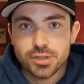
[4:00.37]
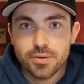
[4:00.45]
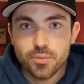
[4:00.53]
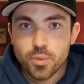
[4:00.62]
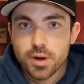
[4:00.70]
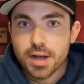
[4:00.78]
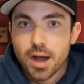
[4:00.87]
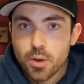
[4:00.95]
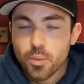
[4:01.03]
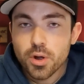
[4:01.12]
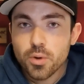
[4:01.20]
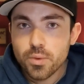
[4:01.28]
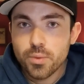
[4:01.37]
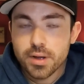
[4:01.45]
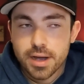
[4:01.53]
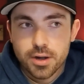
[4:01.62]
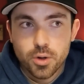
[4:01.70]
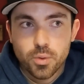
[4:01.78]
of what
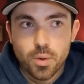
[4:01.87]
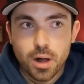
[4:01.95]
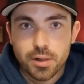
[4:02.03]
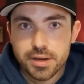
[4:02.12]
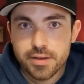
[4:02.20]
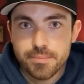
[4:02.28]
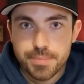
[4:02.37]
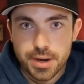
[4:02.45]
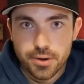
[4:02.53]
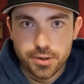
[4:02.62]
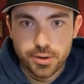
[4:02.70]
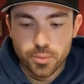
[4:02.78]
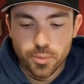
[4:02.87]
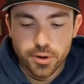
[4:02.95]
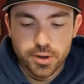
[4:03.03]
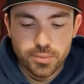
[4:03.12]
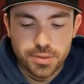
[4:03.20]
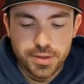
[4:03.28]
kind of quality of bearing you're working
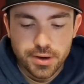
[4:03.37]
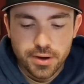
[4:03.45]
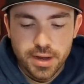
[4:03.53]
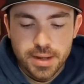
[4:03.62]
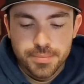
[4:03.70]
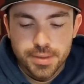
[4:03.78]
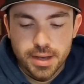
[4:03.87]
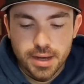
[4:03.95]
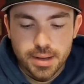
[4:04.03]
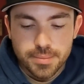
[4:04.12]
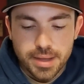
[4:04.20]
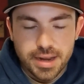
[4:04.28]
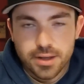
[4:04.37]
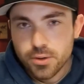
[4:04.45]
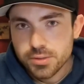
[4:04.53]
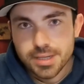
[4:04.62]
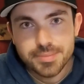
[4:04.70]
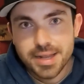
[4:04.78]
with here. And it goes
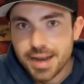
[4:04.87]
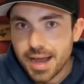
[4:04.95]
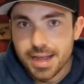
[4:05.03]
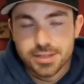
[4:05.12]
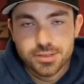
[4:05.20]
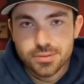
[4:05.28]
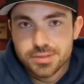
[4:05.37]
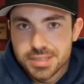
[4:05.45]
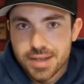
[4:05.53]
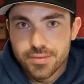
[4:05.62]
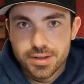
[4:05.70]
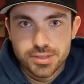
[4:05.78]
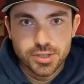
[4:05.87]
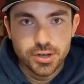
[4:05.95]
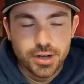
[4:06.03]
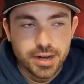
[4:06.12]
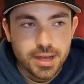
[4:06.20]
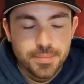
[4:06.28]
up to 9, so 7 is
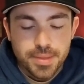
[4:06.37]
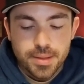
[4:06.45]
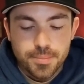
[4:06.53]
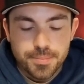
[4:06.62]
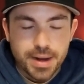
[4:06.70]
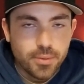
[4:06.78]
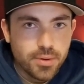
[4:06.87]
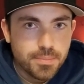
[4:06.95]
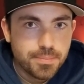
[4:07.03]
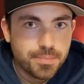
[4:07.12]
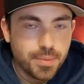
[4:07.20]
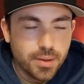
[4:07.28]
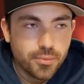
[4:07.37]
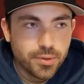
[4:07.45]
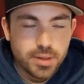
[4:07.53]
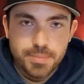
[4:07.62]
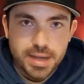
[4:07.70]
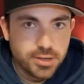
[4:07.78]
good, but I wouldn't really
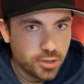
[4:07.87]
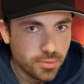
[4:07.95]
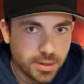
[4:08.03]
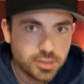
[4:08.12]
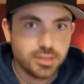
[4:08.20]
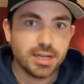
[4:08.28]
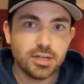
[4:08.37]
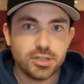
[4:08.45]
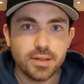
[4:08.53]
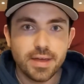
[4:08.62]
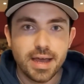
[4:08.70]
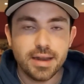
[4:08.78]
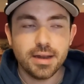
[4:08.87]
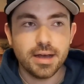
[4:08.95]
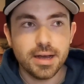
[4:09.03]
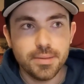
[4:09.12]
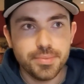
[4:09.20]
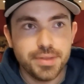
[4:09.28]
pay too much attention to that.
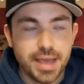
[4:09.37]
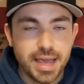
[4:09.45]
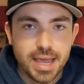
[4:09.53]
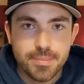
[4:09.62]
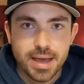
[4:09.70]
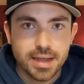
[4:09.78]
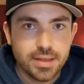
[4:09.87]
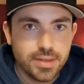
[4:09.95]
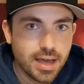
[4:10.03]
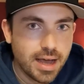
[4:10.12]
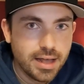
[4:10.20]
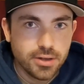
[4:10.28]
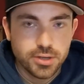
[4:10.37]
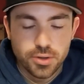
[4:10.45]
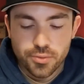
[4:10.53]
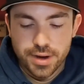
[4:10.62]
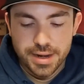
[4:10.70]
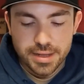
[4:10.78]
The ABAC and the ILQ
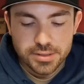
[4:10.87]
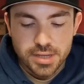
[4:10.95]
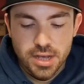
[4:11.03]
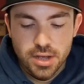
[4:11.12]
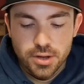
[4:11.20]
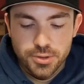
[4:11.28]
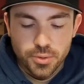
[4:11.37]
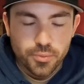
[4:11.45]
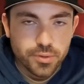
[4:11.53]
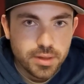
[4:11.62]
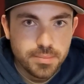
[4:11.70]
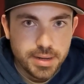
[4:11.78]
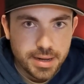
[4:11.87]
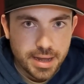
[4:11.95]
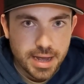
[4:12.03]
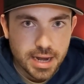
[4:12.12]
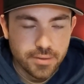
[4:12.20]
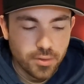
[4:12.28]
ratings don't really mean a heck
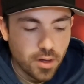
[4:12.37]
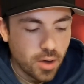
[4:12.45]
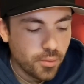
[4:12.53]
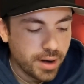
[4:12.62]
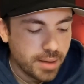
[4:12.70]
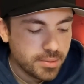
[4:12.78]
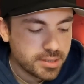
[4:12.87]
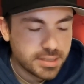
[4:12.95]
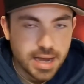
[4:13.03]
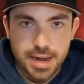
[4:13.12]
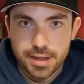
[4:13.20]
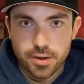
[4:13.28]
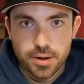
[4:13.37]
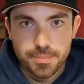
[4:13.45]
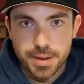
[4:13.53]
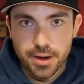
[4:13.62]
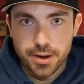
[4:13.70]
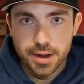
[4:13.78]
of a lot. When I'm deciding on a
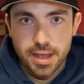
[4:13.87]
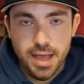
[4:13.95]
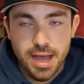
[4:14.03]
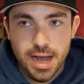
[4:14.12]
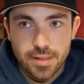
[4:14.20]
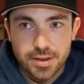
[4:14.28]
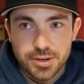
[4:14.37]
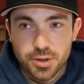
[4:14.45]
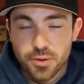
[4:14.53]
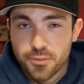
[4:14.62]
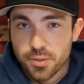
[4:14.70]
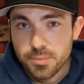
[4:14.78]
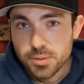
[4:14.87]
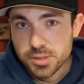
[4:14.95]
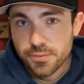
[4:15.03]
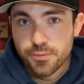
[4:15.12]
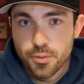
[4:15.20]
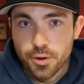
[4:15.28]
bearing, I like to go for the most
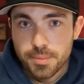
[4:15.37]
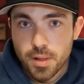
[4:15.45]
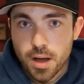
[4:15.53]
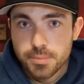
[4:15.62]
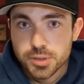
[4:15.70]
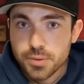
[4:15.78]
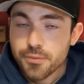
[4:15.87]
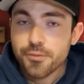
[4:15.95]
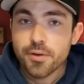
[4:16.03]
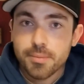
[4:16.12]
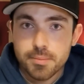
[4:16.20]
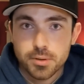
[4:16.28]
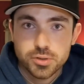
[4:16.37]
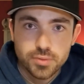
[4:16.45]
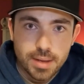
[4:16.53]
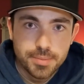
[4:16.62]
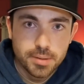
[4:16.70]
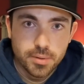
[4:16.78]
affordable option from the most
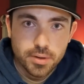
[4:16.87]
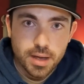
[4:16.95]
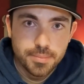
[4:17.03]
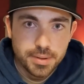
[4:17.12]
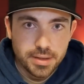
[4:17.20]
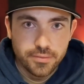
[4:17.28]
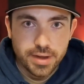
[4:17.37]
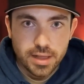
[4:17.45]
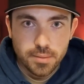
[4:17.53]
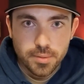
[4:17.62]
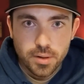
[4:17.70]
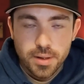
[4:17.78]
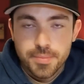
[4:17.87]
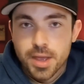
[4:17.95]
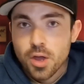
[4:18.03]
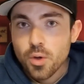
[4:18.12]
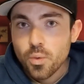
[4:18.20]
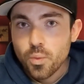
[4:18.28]
reputable company available,
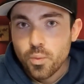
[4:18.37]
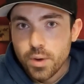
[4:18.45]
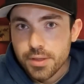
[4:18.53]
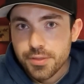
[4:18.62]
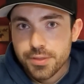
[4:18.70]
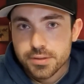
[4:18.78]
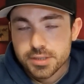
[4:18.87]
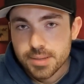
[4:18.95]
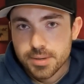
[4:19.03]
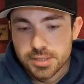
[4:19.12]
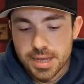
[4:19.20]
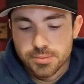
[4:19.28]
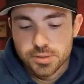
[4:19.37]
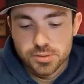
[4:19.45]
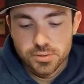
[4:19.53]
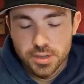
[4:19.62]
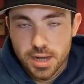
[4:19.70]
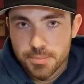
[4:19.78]
with some exceptions. There's a
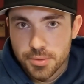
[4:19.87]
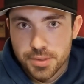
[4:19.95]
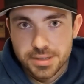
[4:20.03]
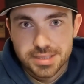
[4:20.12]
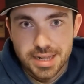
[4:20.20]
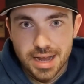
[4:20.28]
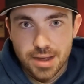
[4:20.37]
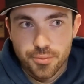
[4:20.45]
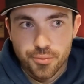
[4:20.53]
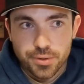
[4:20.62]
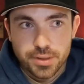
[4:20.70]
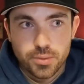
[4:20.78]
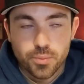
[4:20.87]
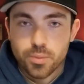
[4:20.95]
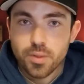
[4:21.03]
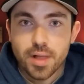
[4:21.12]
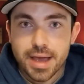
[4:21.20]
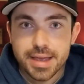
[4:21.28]
couple things that I really
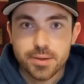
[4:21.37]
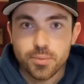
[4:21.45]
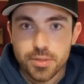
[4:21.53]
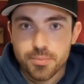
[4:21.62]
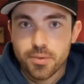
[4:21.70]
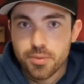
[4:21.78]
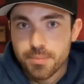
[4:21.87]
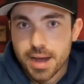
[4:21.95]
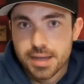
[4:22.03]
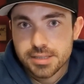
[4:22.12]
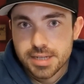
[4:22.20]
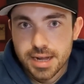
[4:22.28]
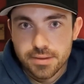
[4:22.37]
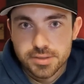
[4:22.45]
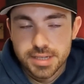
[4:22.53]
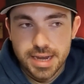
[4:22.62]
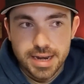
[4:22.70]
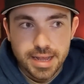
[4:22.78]
like with my style of
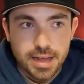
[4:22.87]
skating